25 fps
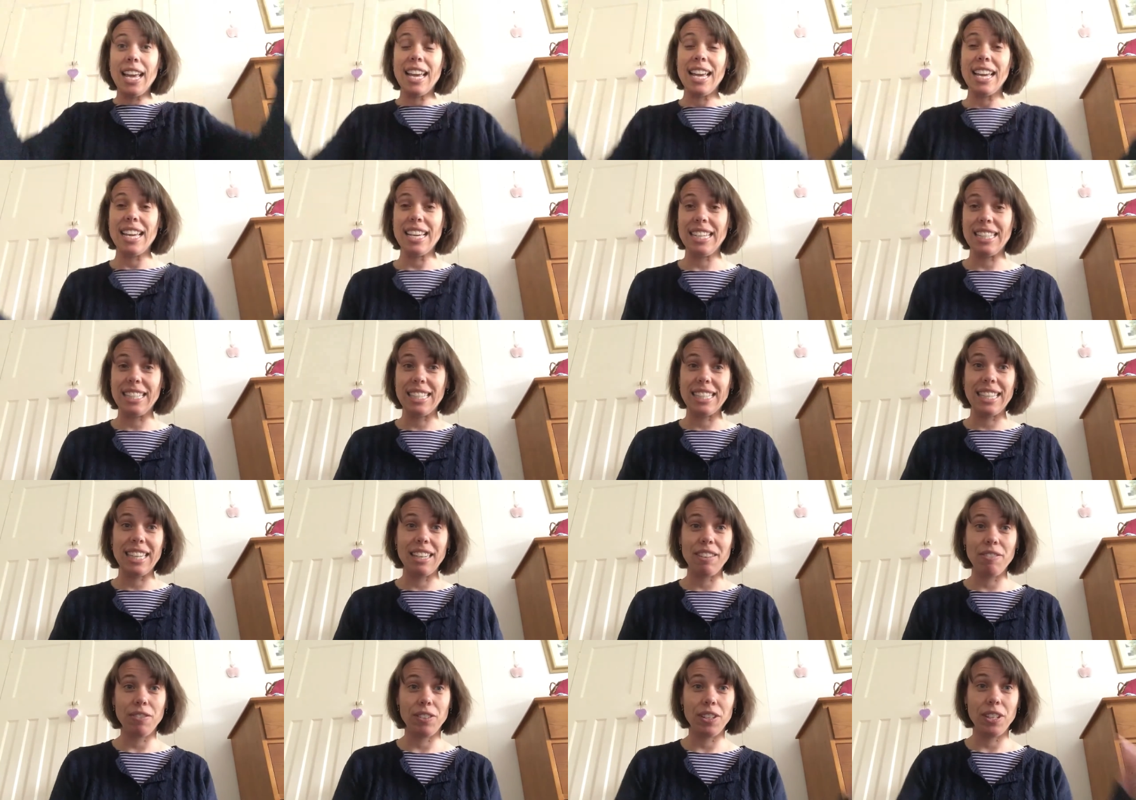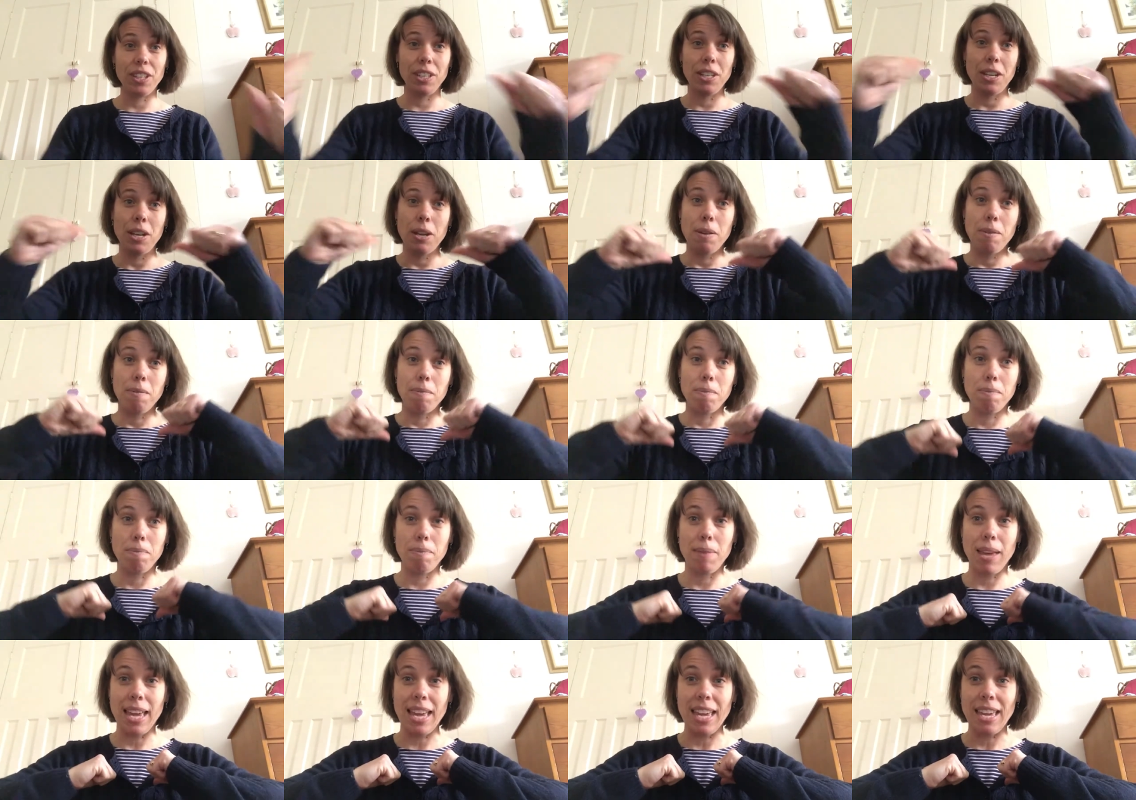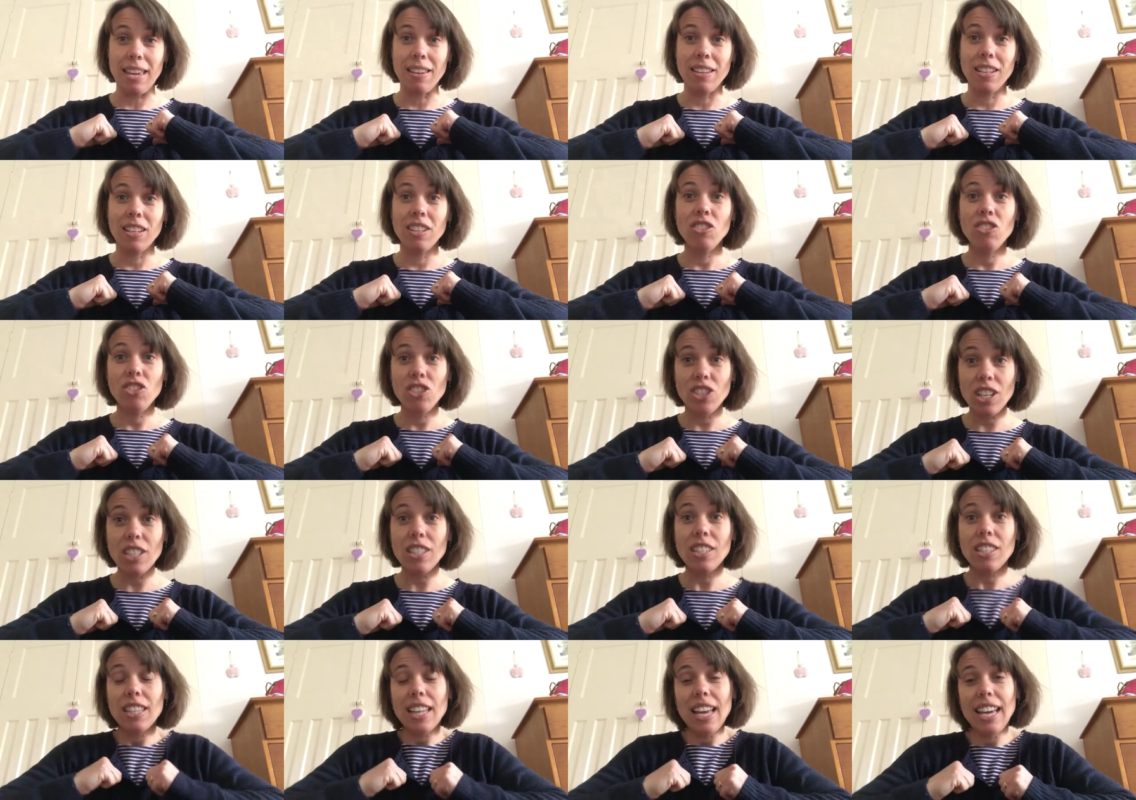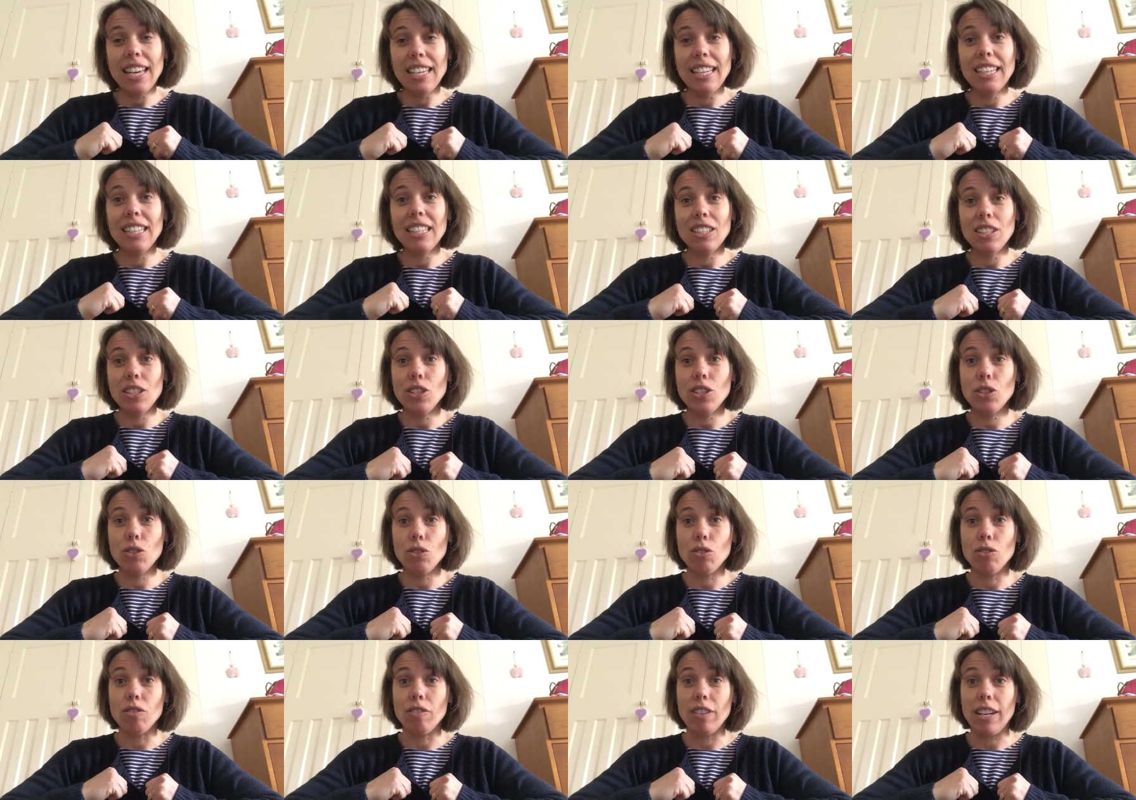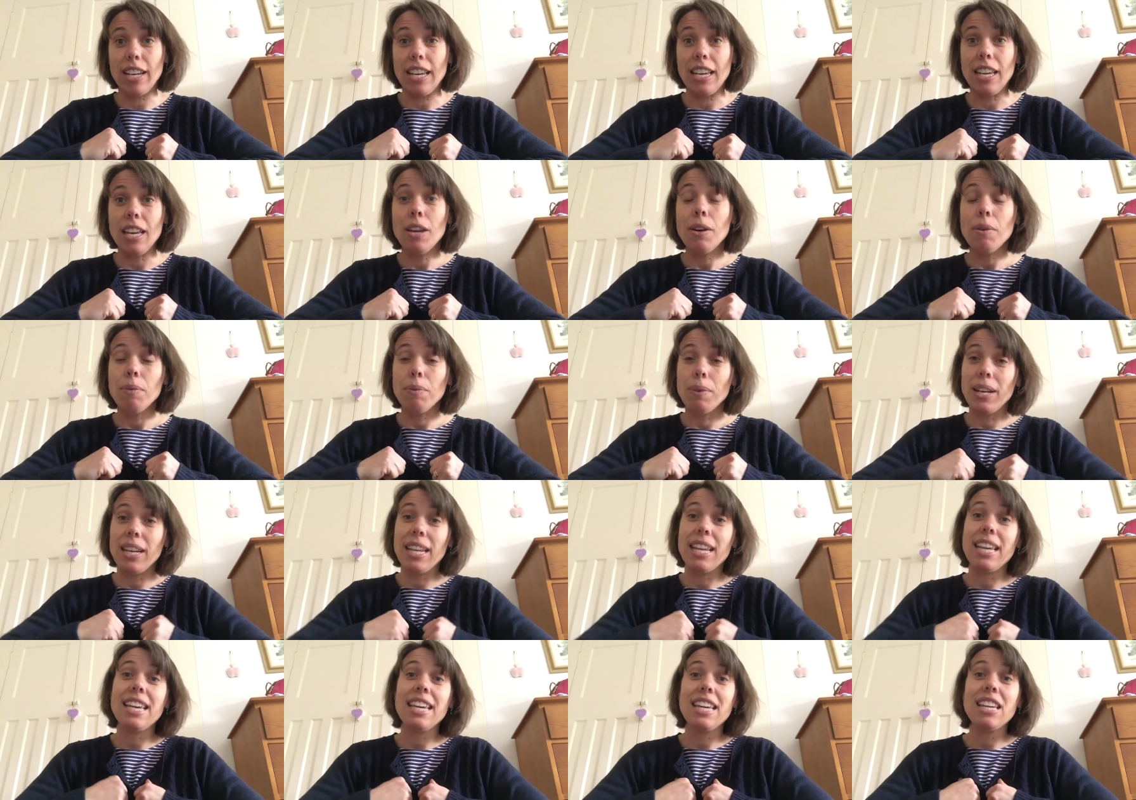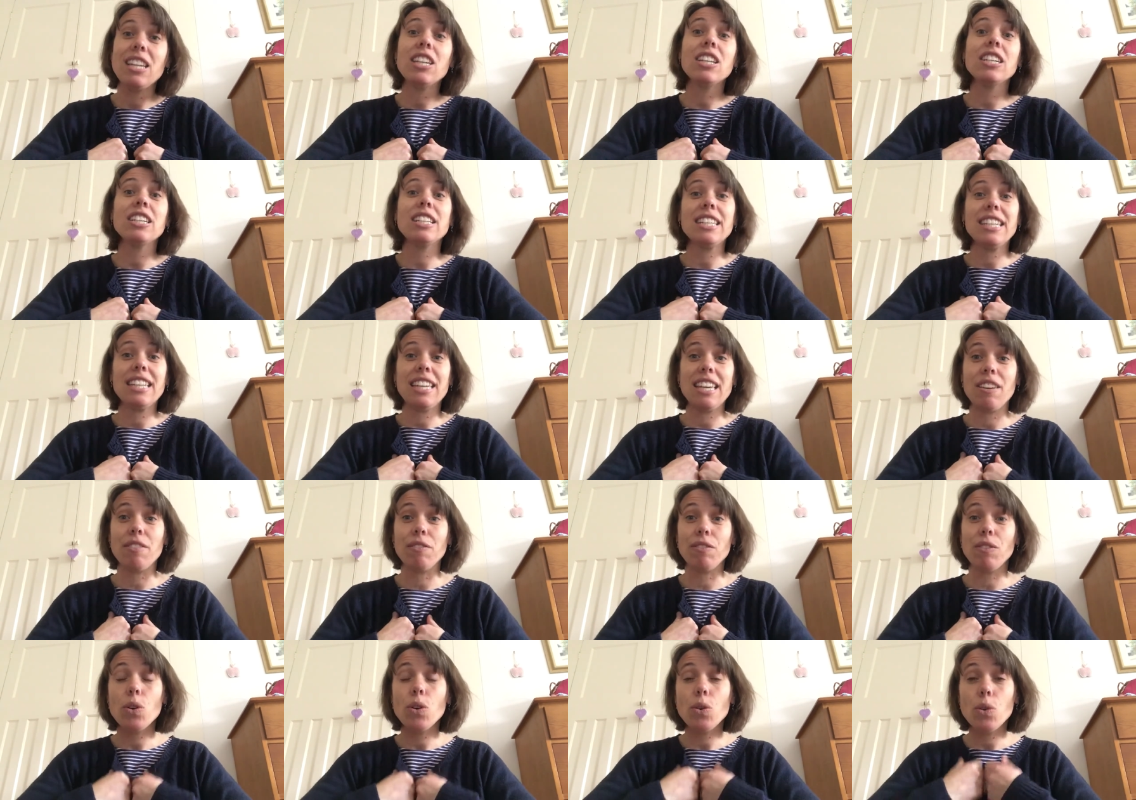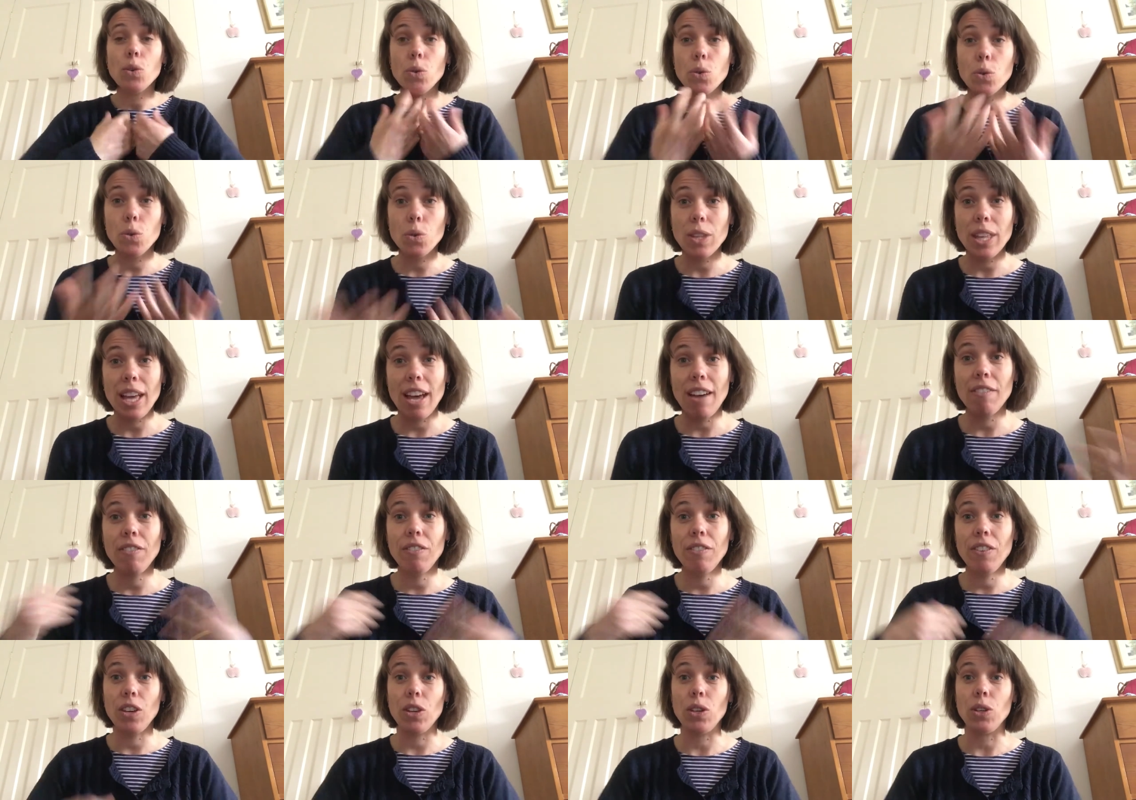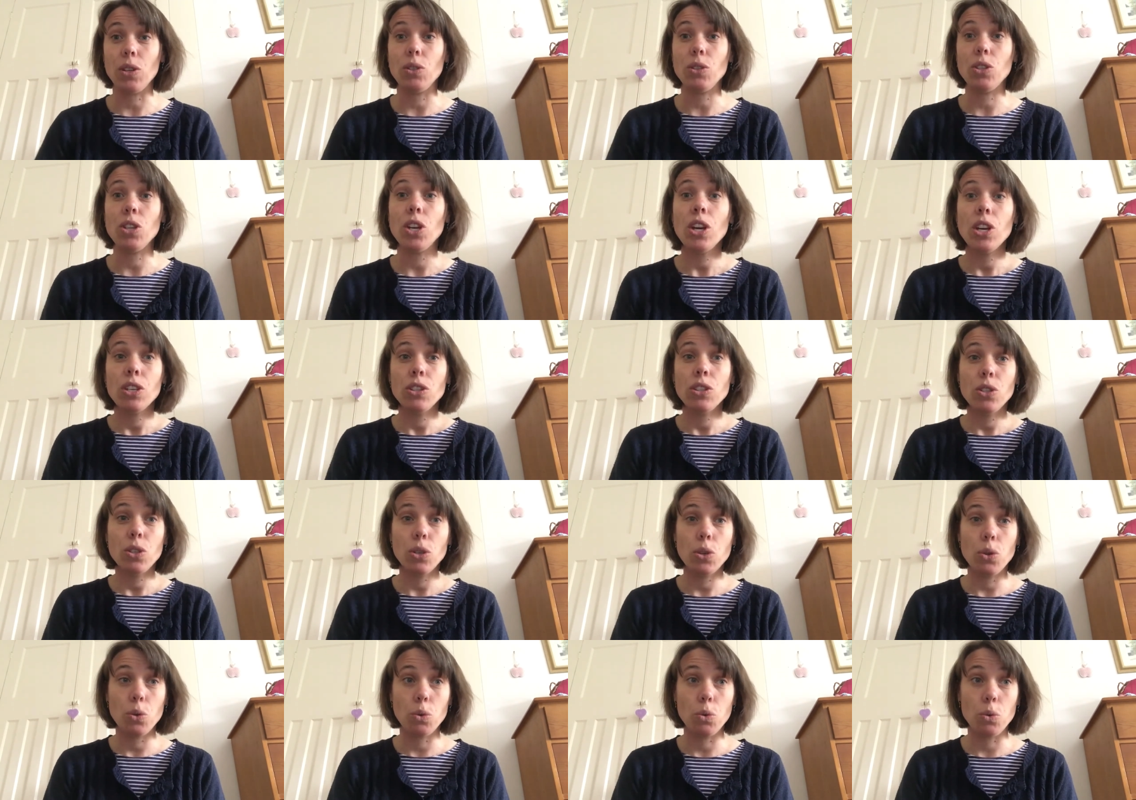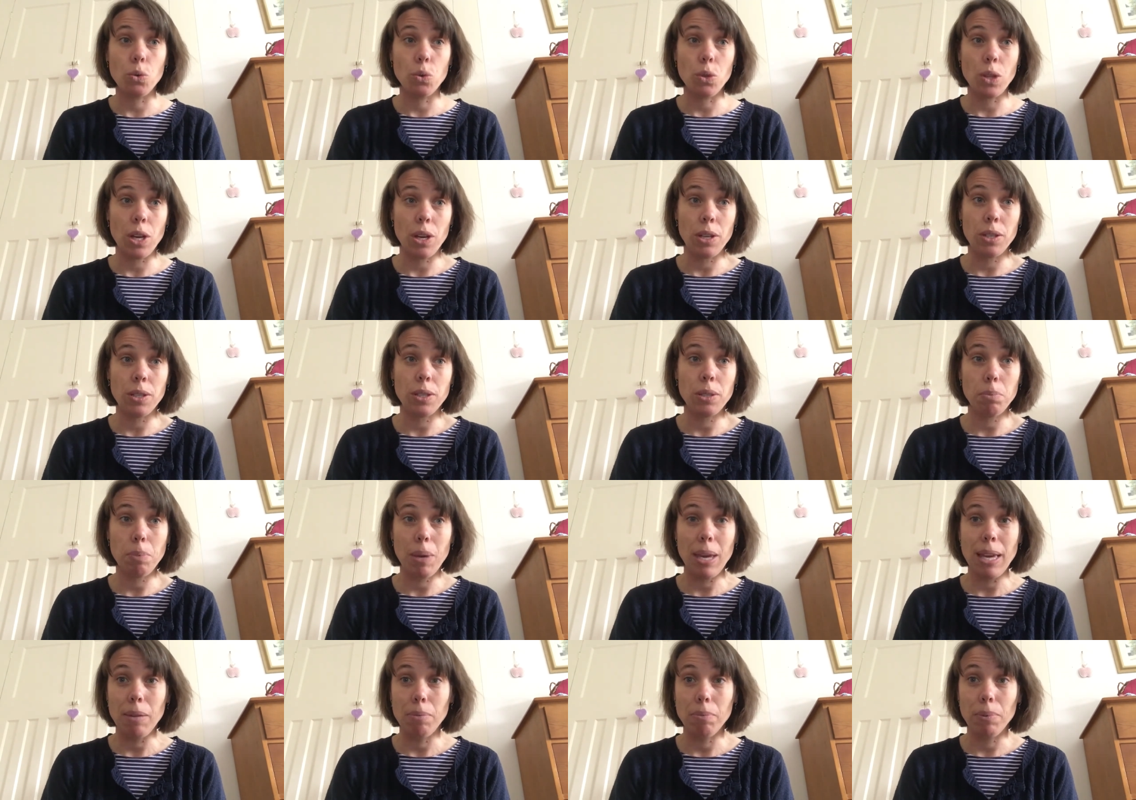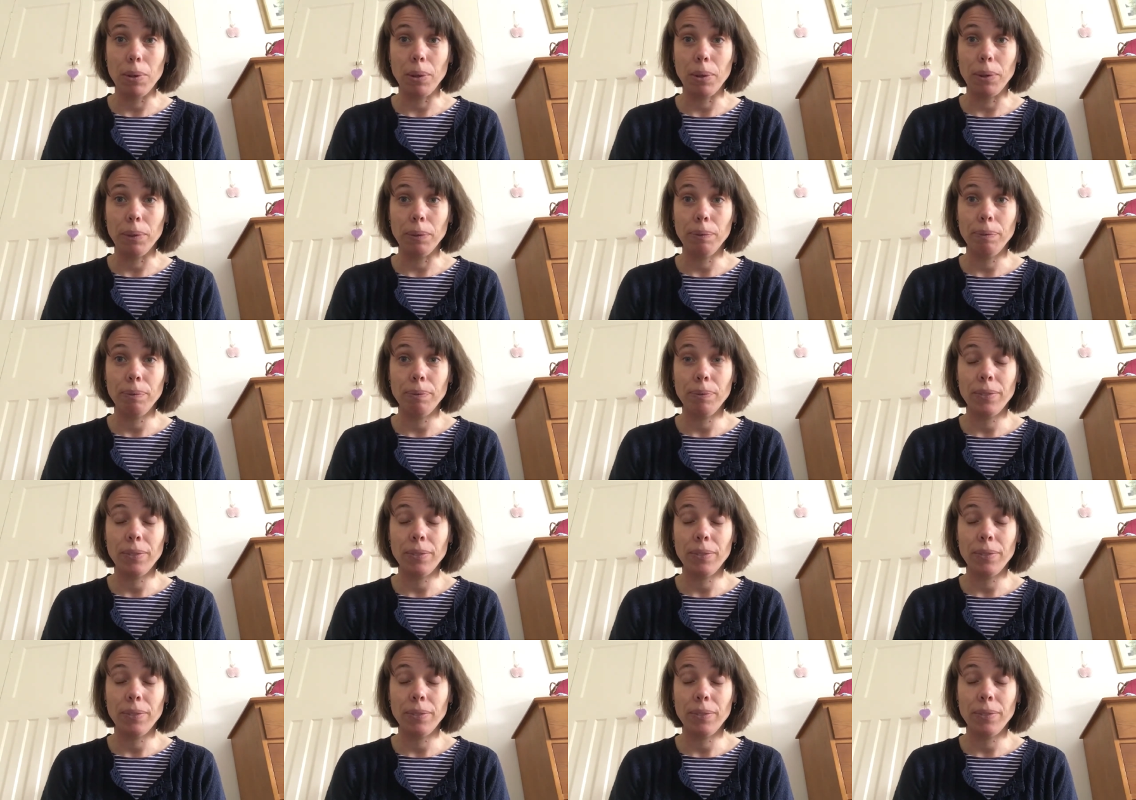he's given me. Just like in the story when he could give all that food to all those people.